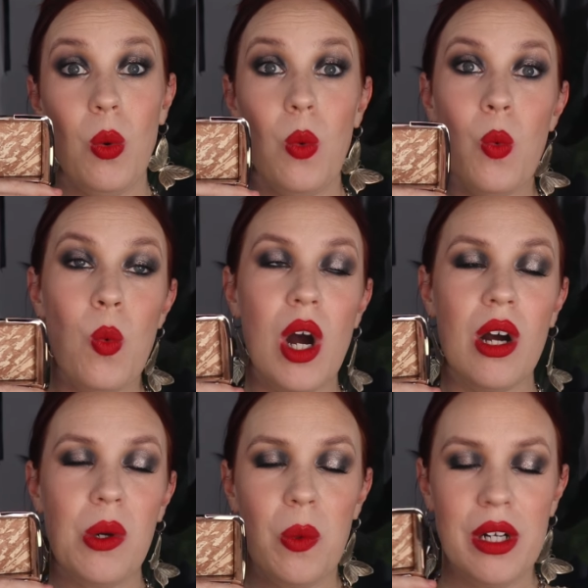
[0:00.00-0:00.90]

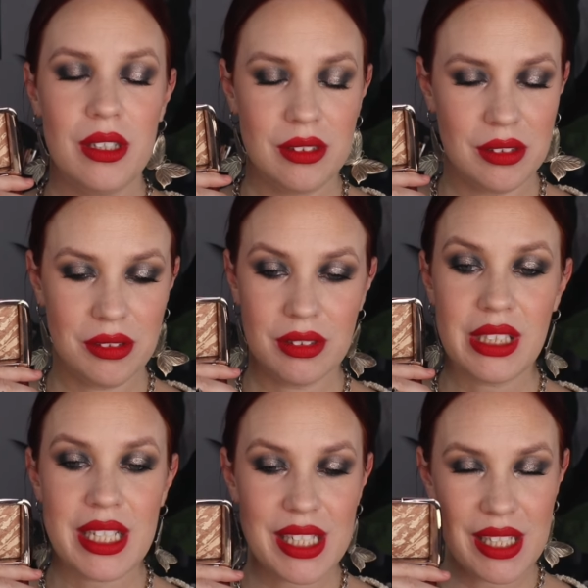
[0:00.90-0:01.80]
Whoa.
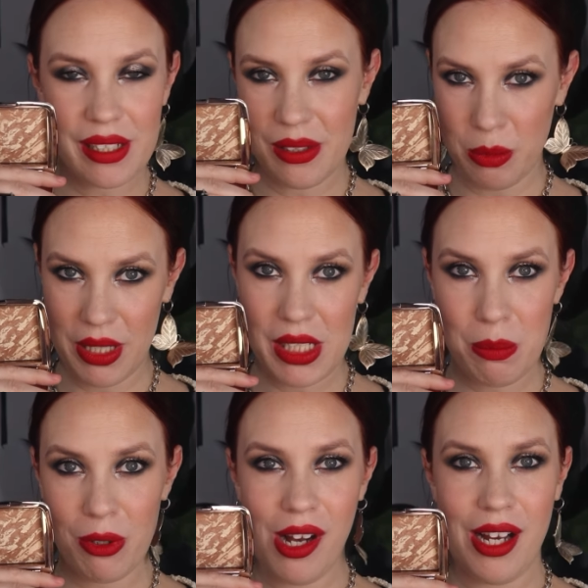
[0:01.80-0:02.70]
This is a luminous
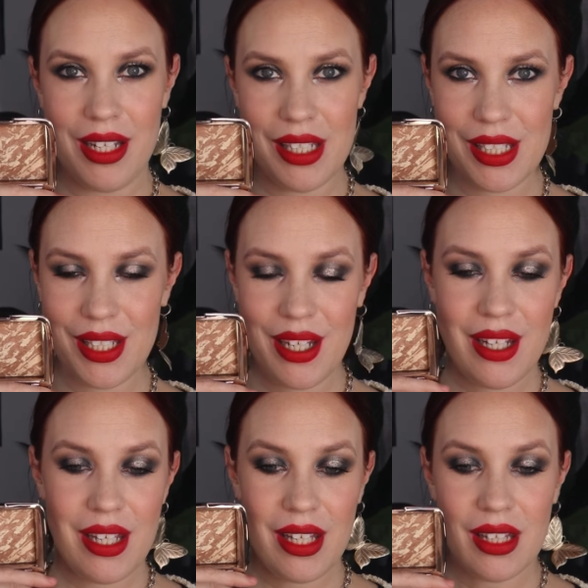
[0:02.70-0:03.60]
bronze.
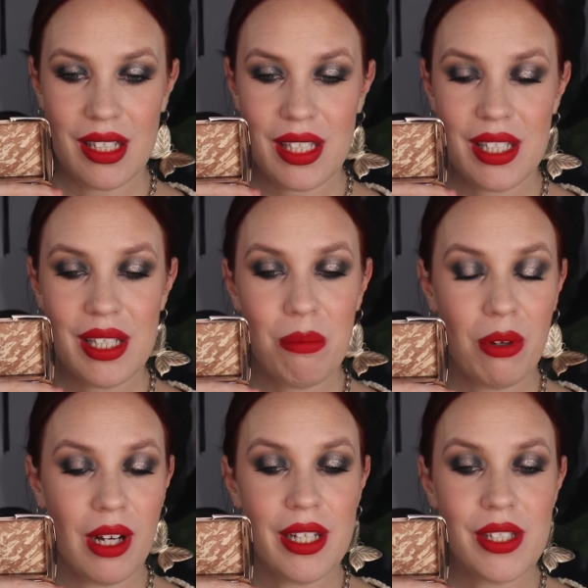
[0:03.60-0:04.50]
This is a
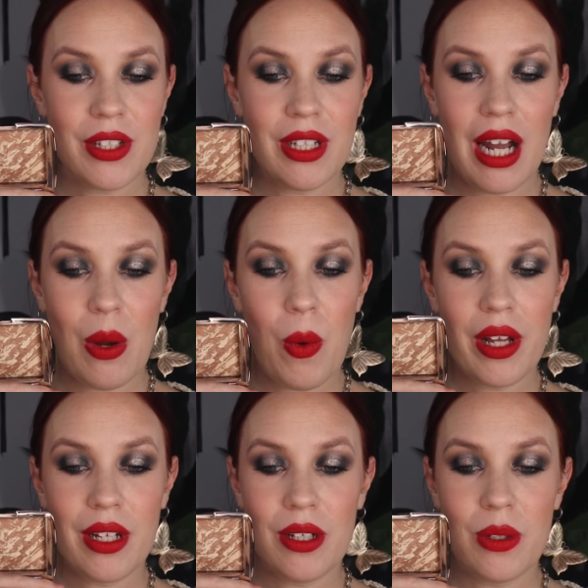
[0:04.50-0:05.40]
bronzer I want
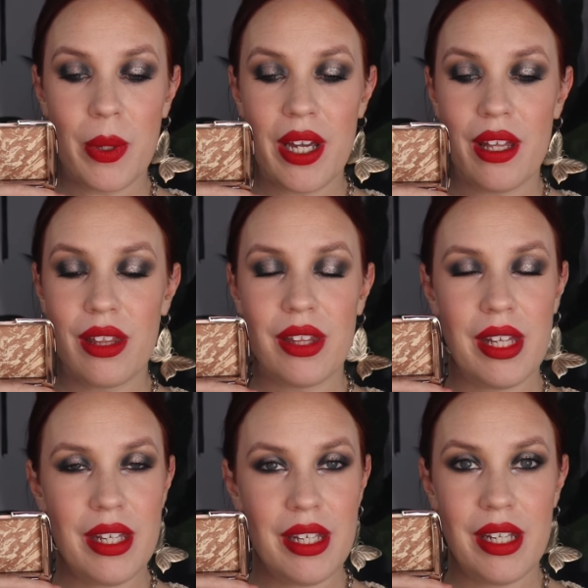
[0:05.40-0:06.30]
to go with
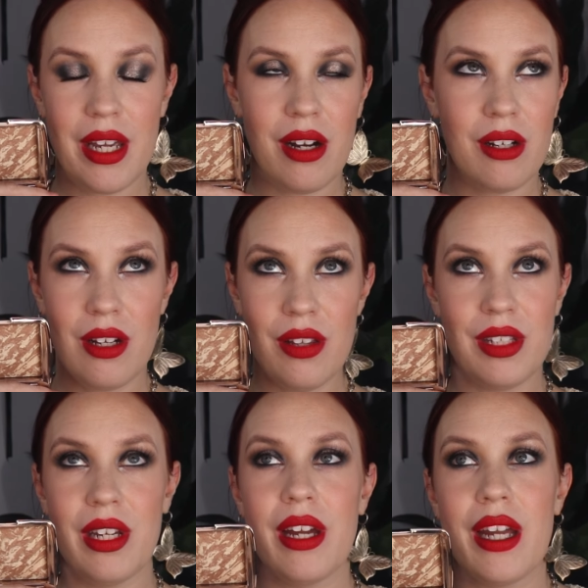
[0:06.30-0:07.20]
all the
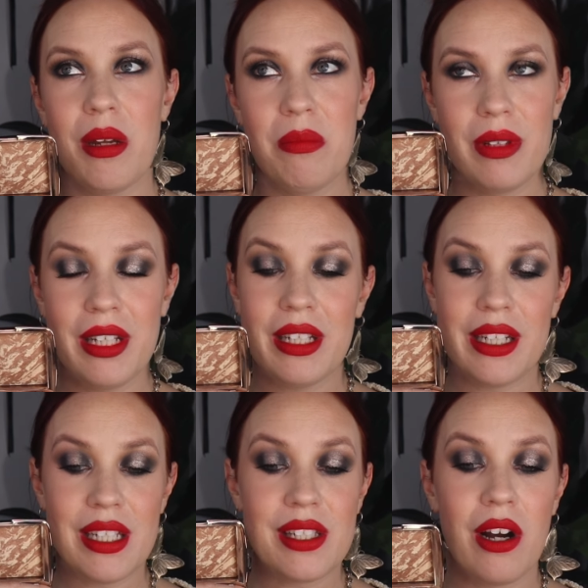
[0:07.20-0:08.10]
time. Like,
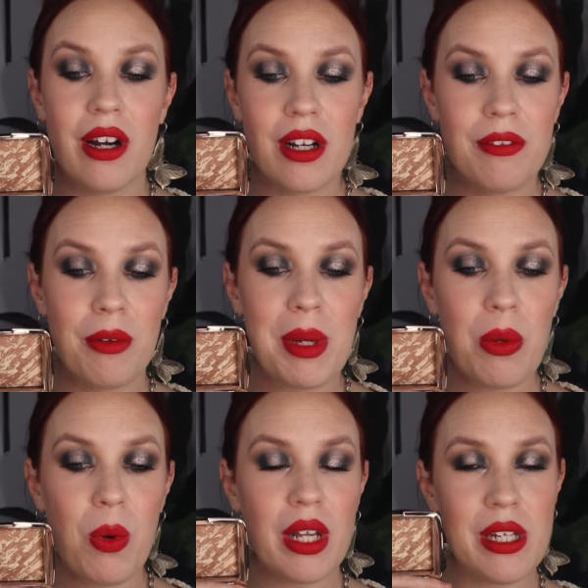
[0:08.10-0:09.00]
it is hard for me
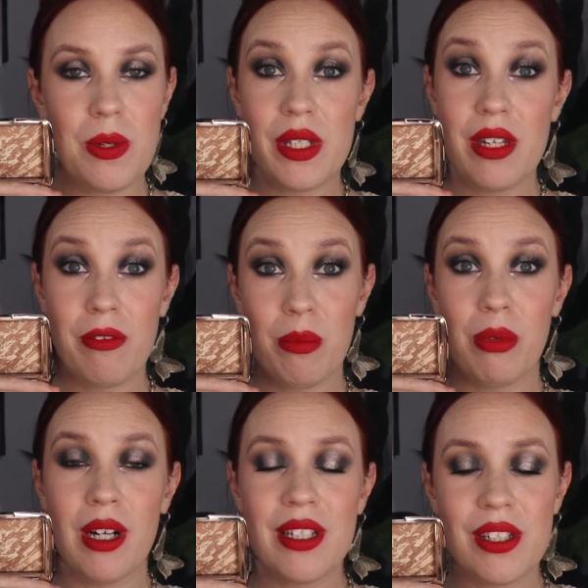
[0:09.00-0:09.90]
to want to use a different
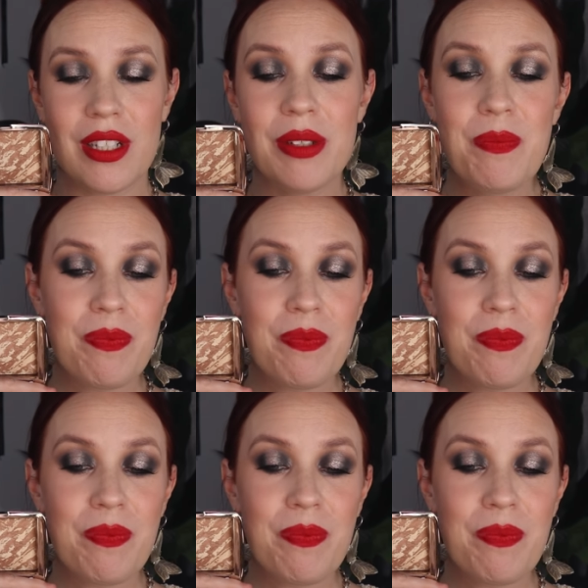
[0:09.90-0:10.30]
bronzer.